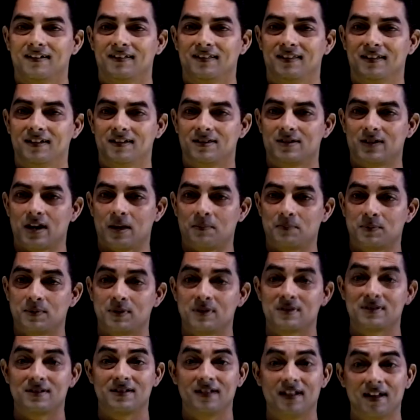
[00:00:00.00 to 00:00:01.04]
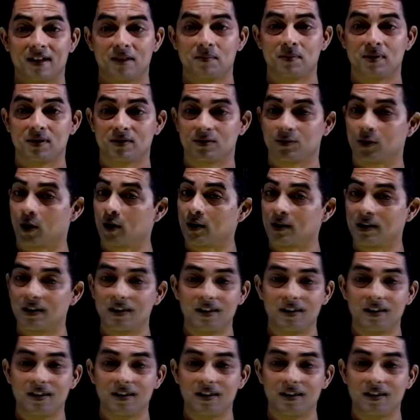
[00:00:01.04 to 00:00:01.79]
the chapter's name is not